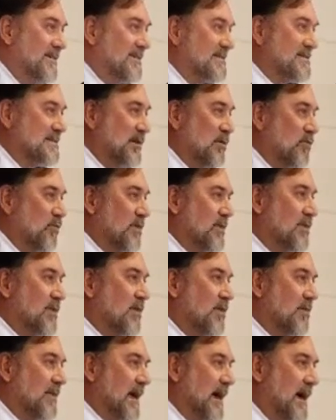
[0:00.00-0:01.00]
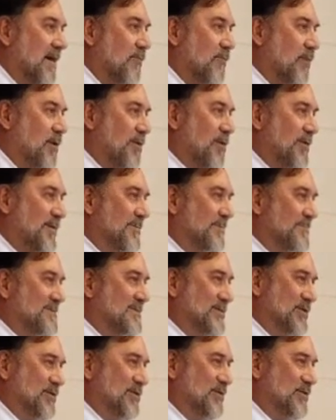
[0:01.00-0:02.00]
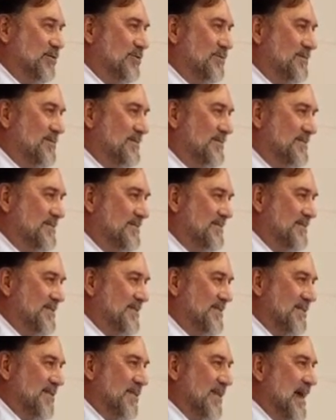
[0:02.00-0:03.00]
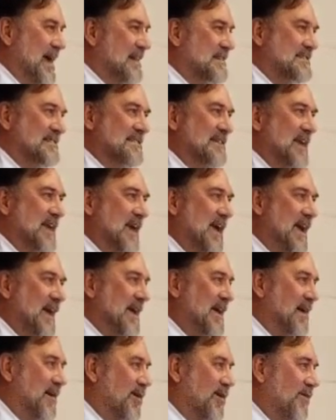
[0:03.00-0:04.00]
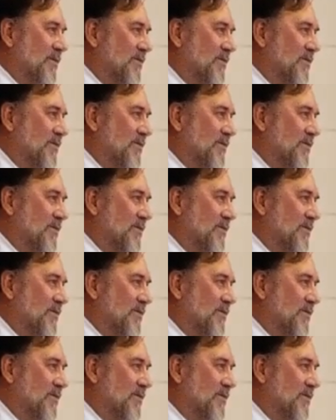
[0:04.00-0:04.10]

So with all that, welcome to the last day of